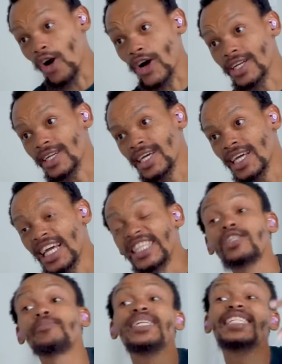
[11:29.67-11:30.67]
gone. Then she and
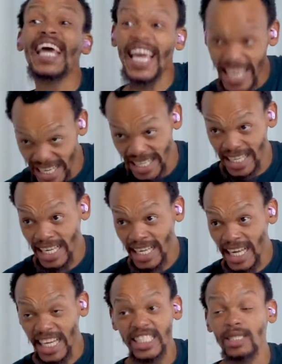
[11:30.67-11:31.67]
will she'll be, be taken. Gone.
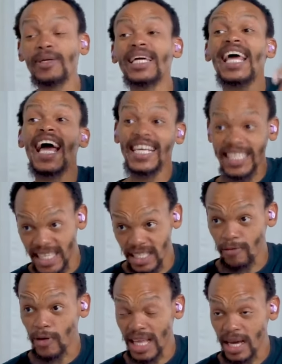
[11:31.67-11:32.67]
And she'll be an
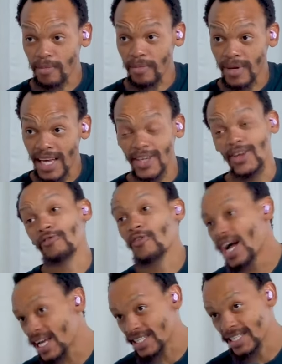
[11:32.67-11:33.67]
asset for them and not
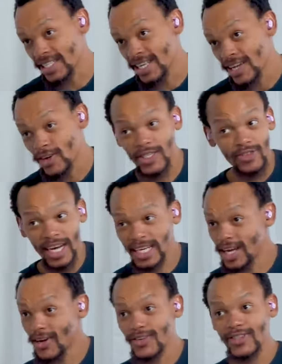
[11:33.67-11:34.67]
for us. Mm. Because mm. right
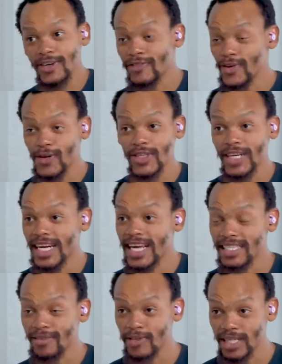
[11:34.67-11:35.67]
now, Trevor Noah is not an
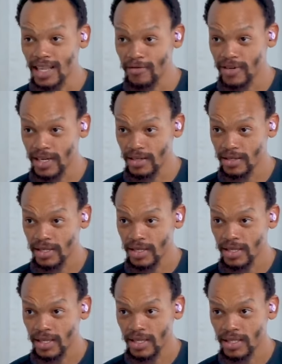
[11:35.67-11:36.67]
asset for South Africa.
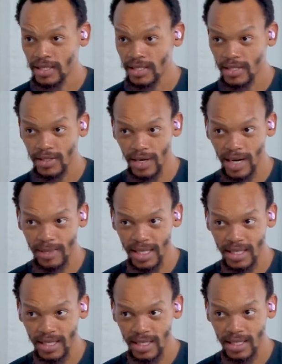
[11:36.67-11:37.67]
You know what I
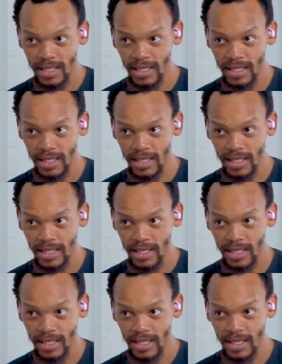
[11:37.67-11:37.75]
mean?